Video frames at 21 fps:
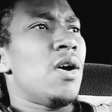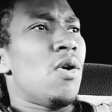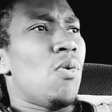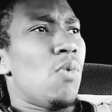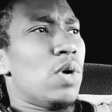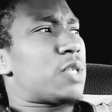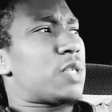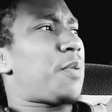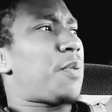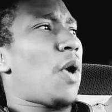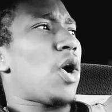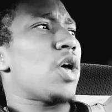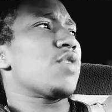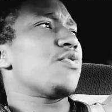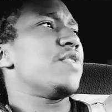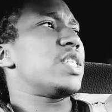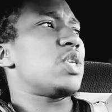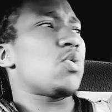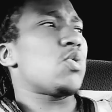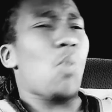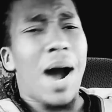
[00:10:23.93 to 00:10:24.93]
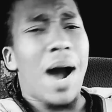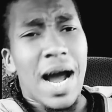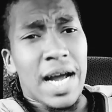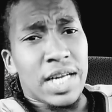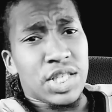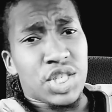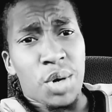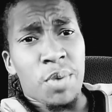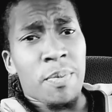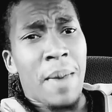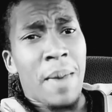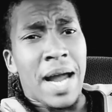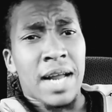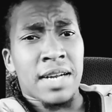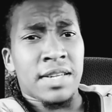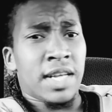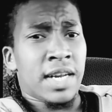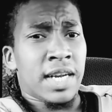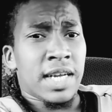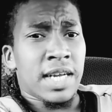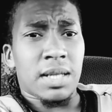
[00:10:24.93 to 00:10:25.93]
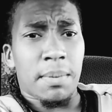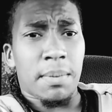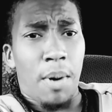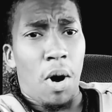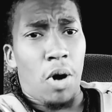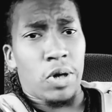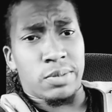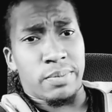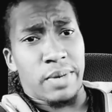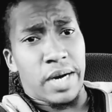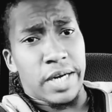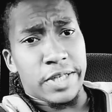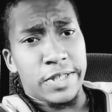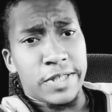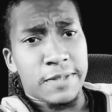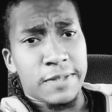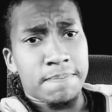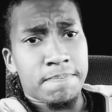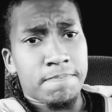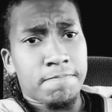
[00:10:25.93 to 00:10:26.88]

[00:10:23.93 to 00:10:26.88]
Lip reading: Which is part of the reason why Jerry Maclin didn't get the ball as much.